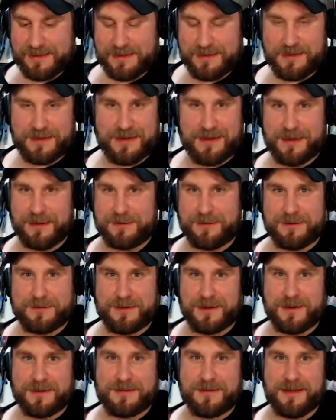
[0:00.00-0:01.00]
I'm too
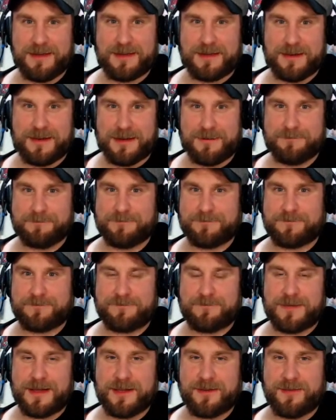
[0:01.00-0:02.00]
tired of thinking. I'm
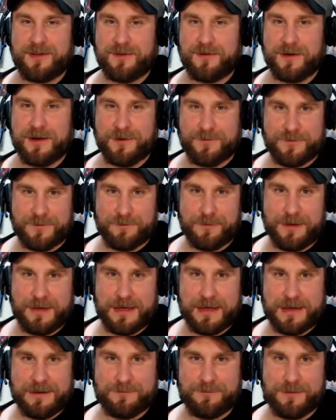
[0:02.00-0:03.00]
actually ready for
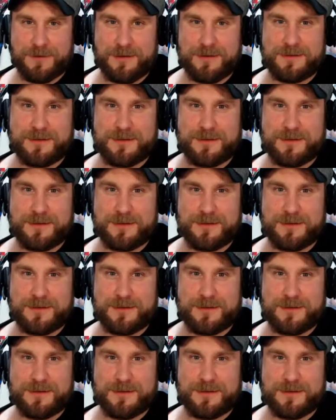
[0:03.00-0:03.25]
bed, but,